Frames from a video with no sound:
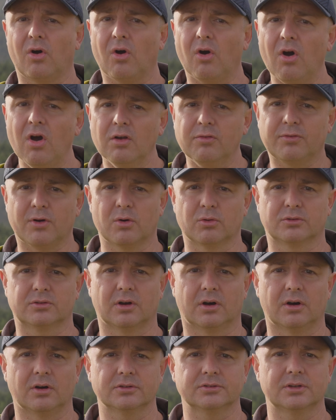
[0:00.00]
all
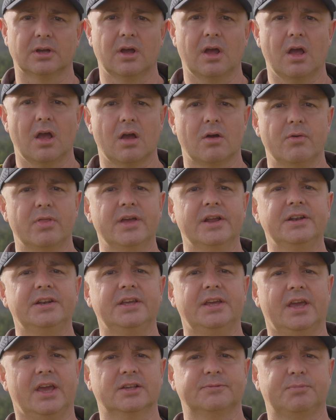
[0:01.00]
photos within
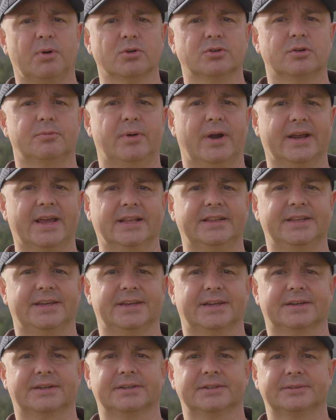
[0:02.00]
the exposure
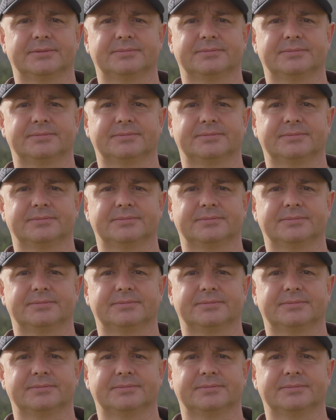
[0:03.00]
bracketing.